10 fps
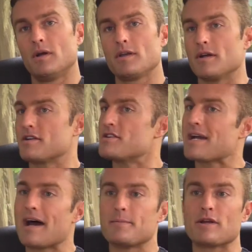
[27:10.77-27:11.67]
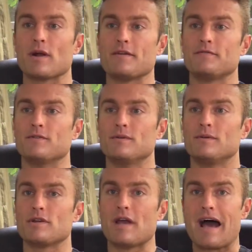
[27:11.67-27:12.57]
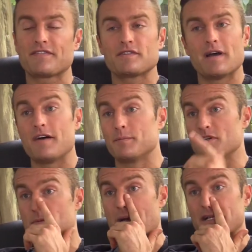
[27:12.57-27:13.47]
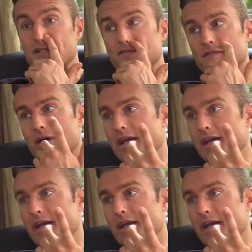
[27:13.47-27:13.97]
You know, because you gotta be grateful. You have to have perspective.